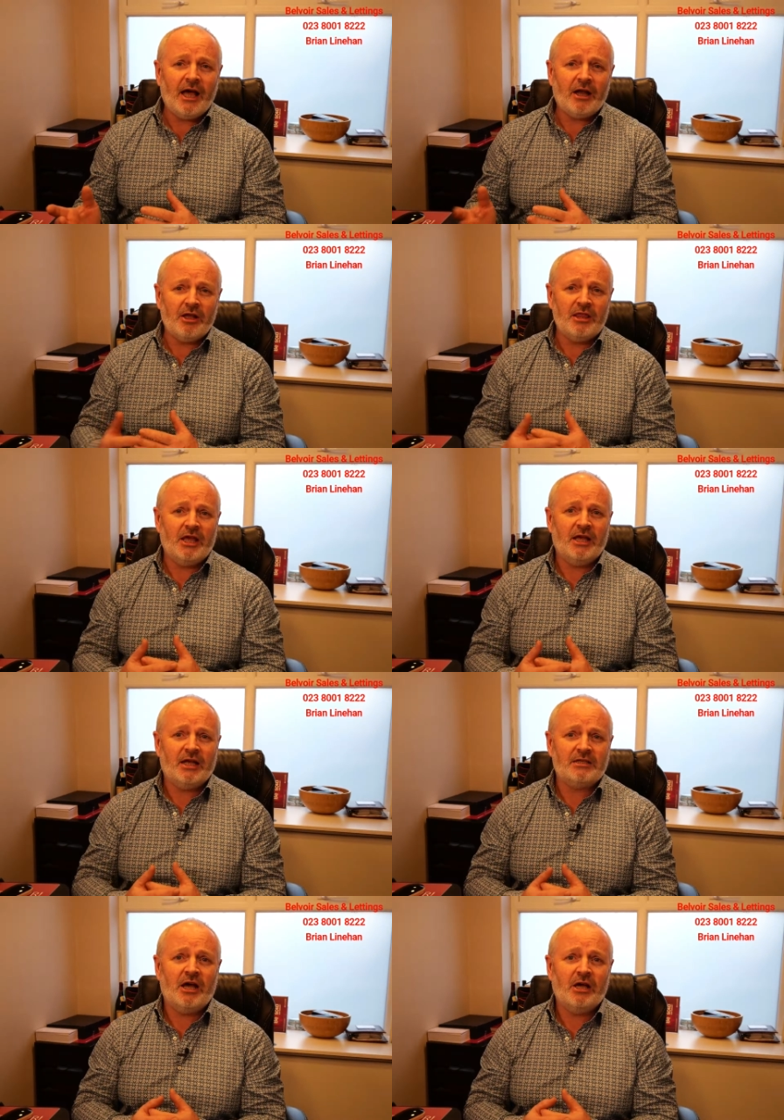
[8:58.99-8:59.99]
And I think
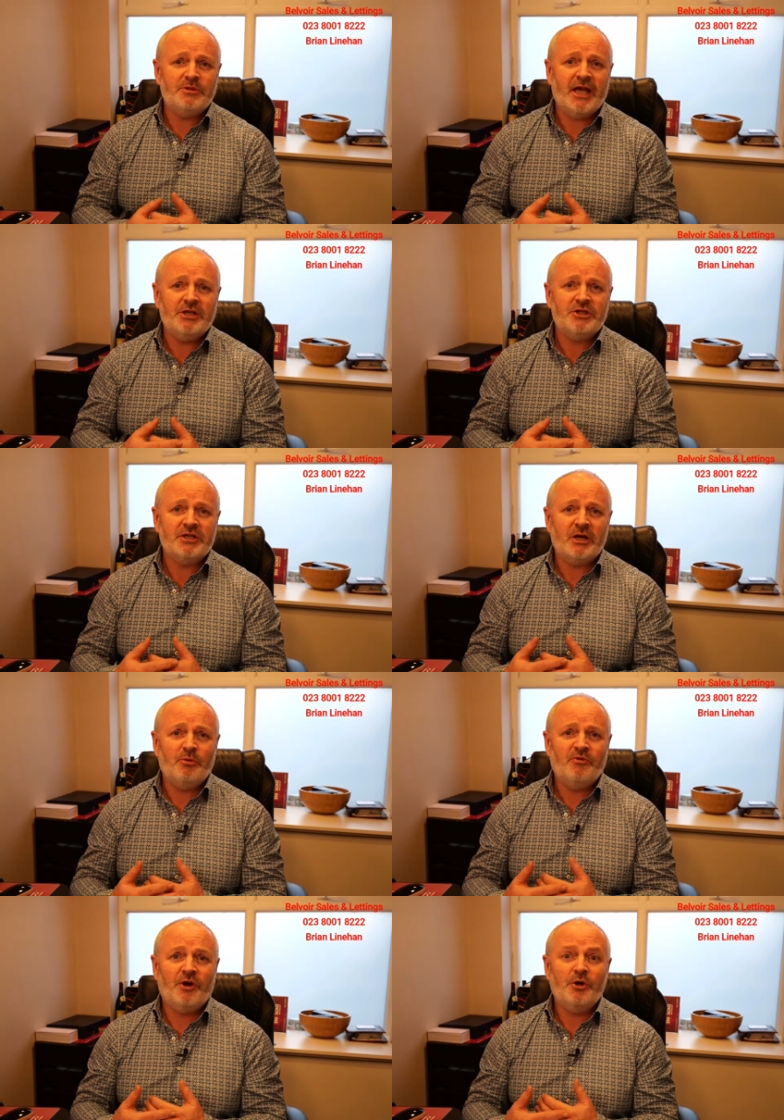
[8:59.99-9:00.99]
at times agents can
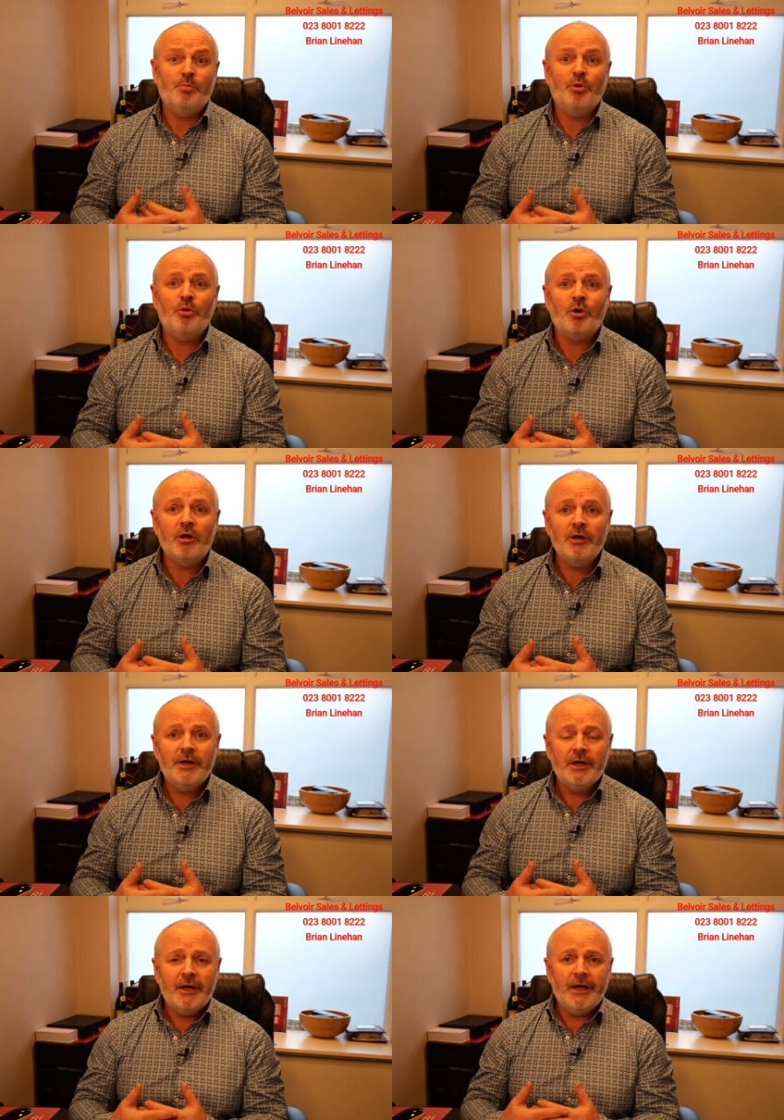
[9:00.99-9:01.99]
be very poor
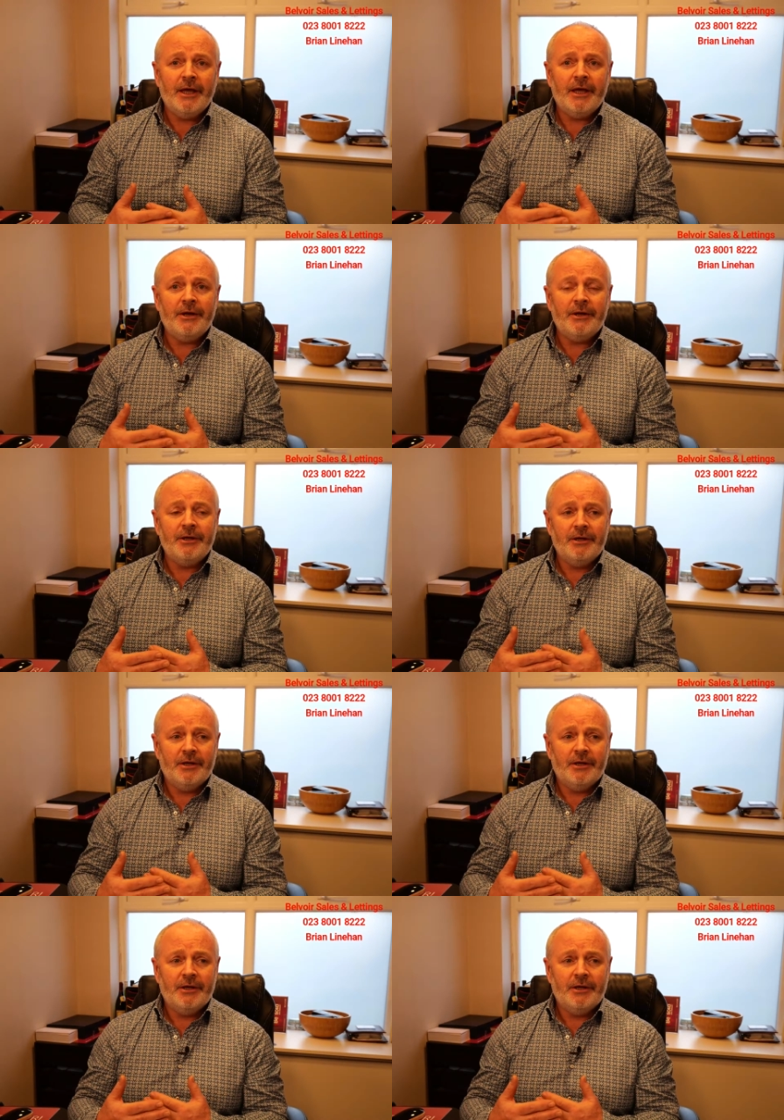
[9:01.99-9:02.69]
in